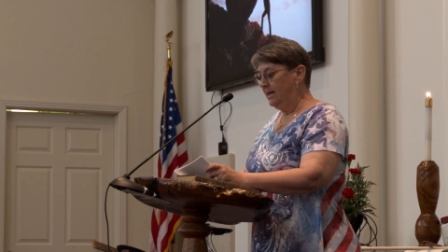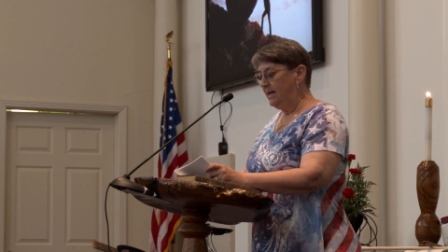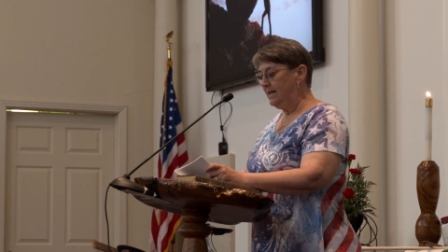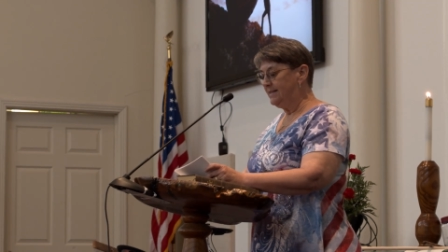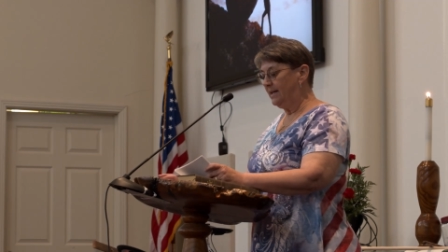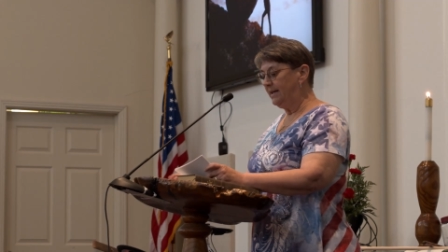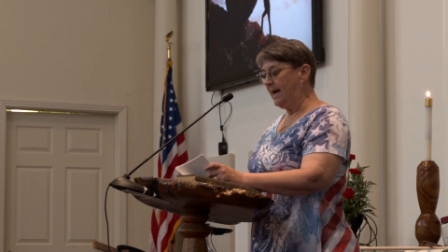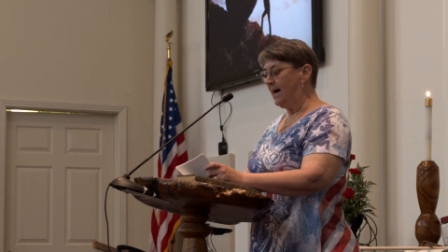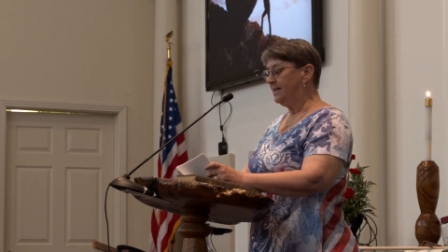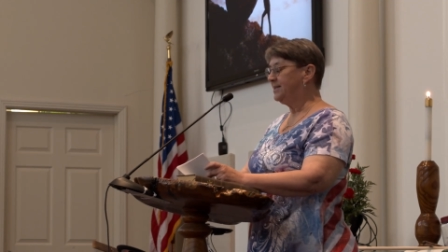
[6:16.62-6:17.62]
he said
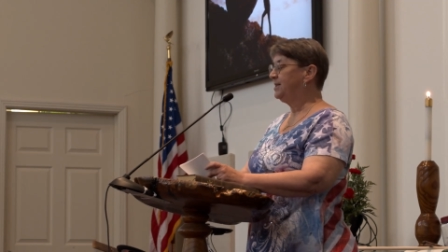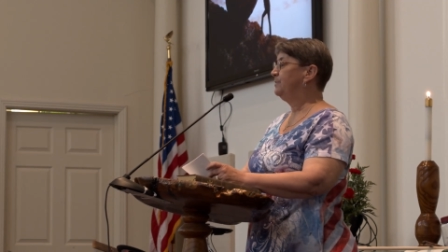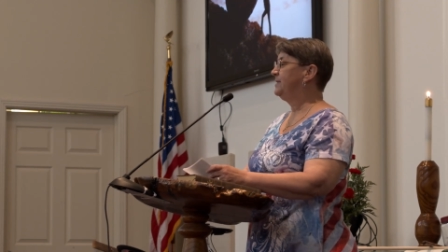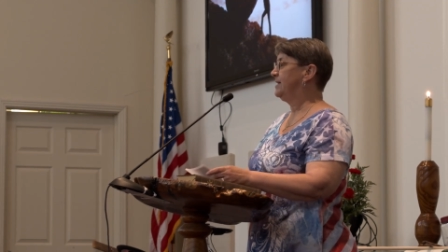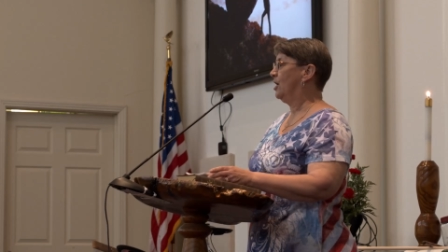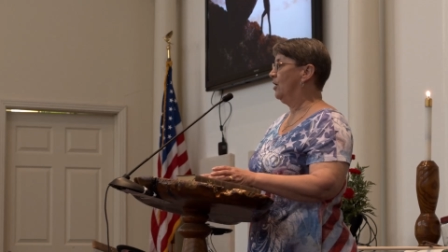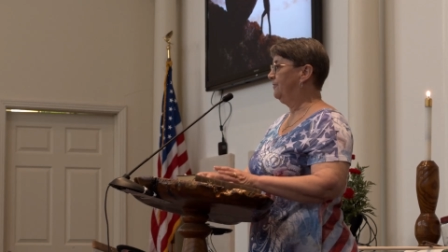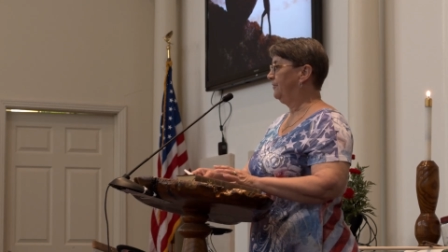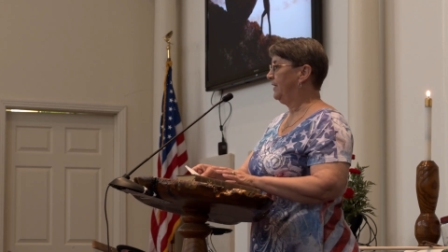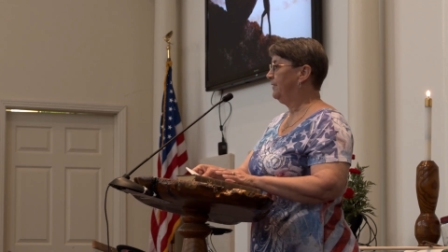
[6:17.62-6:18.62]
he asked
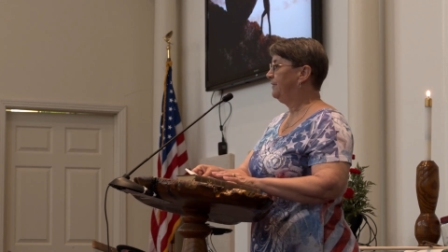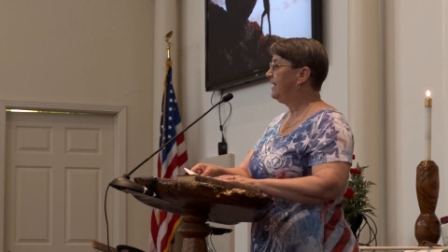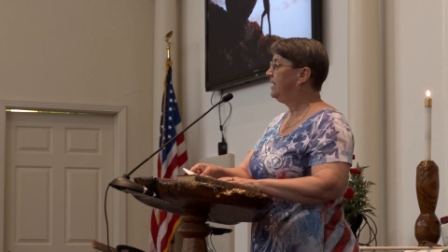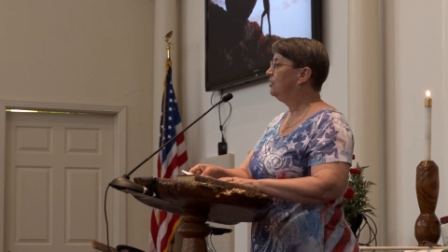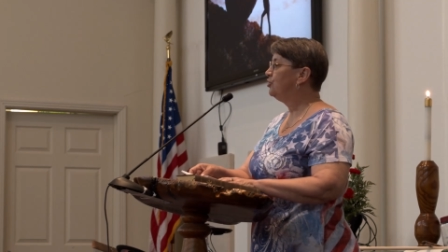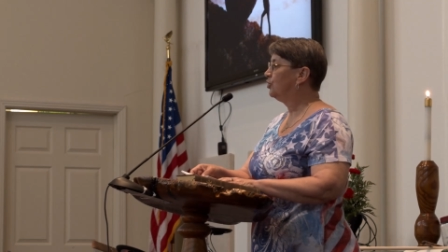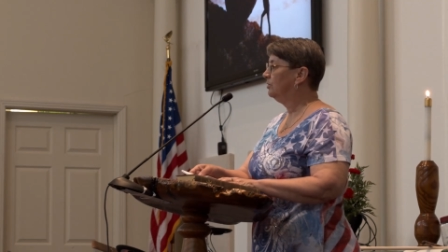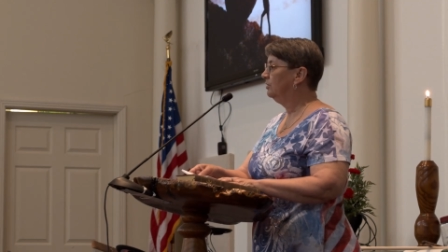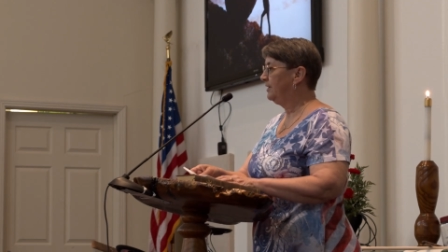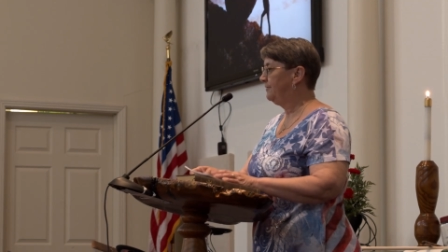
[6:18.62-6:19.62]
himself if he had
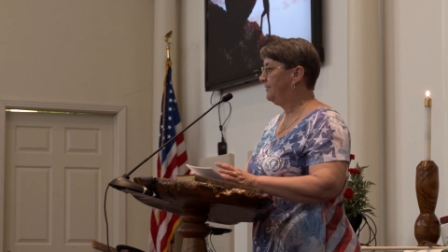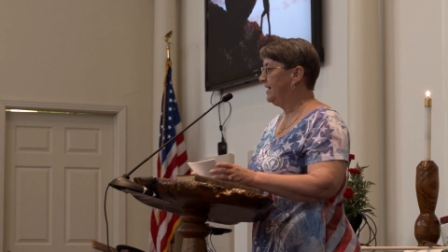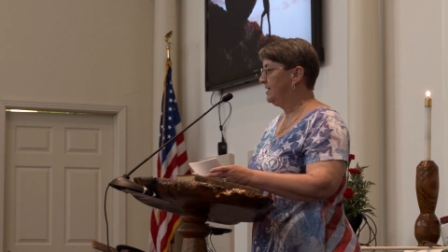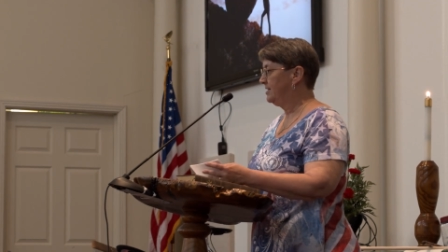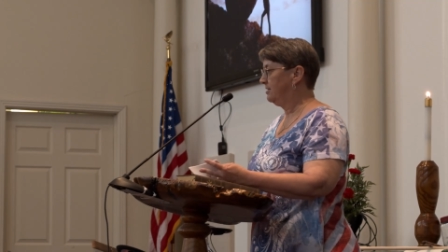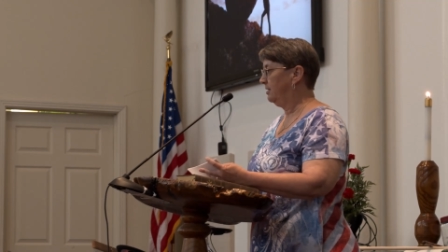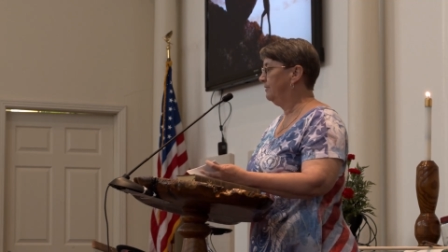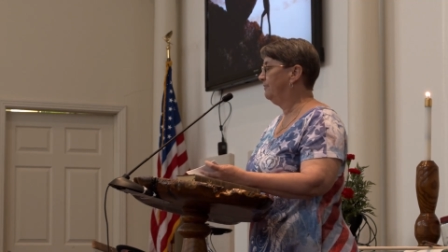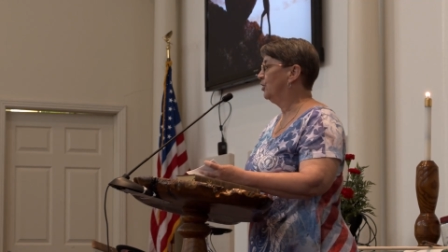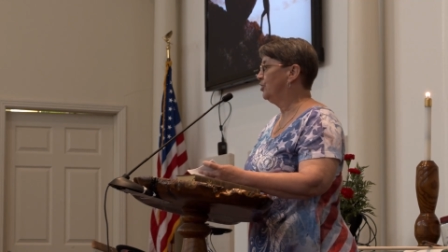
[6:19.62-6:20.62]
truly faced
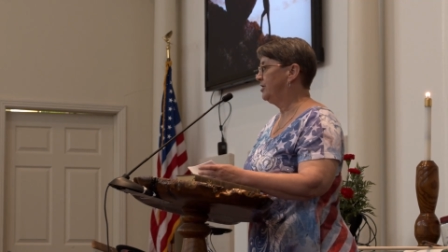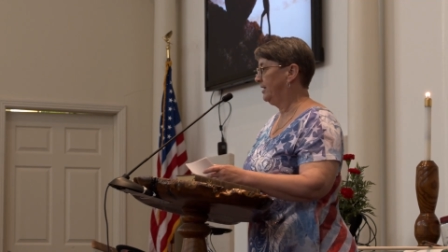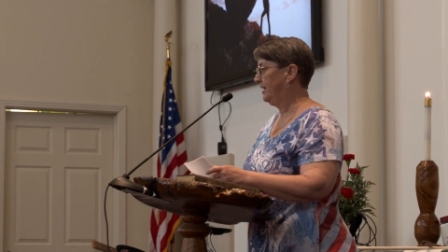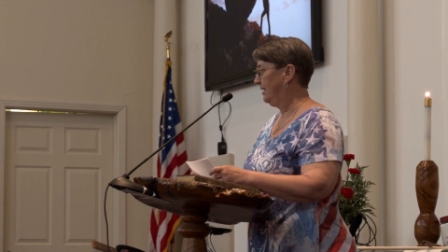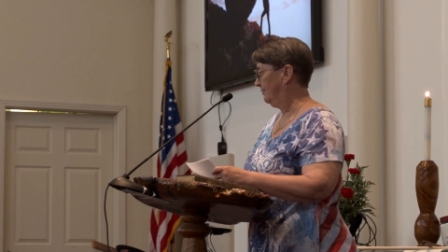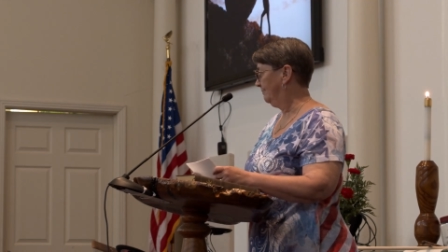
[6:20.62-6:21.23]
adversity.